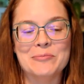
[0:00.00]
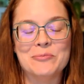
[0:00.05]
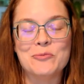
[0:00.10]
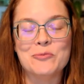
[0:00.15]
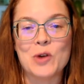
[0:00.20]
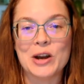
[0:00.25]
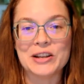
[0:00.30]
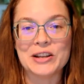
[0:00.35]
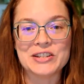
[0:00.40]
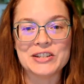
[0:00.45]

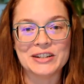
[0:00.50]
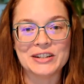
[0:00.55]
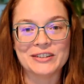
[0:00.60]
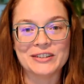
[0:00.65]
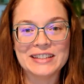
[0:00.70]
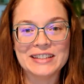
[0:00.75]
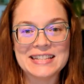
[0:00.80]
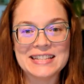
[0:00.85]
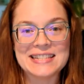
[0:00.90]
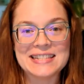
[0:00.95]
watching or
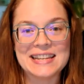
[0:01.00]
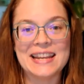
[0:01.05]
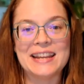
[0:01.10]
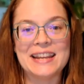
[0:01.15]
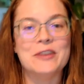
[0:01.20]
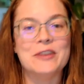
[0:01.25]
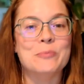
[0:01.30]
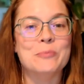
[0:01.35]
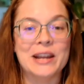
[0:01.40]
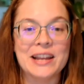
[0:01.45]
listening
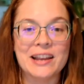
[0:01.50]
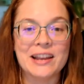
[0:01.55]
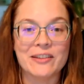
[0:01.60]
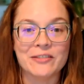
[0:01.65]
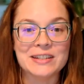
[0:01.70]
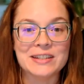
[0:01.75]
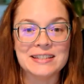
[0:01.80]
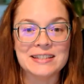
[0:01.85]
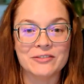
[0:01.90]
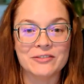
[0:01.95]
who might have
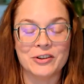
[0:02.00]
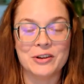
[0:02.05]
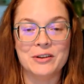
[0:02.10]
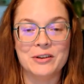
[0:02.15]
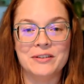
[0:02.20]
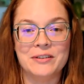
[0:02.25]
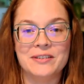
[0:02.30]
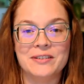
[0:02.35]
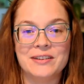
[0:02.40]
a different